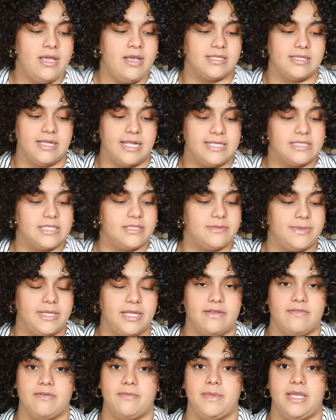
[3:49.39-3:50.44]
This lens has been
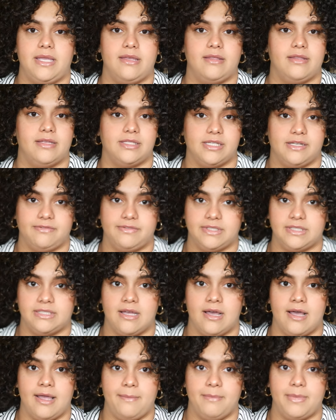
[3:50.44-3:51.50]
giving me the toughest
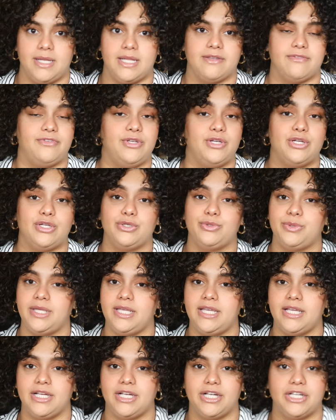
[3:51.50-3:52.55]
time. But if you're new
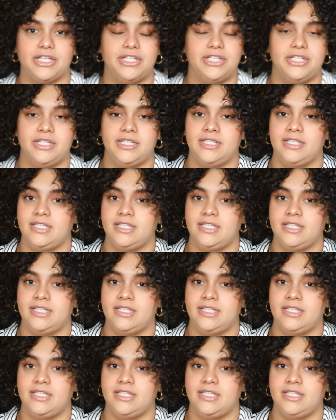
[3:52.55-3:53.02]
here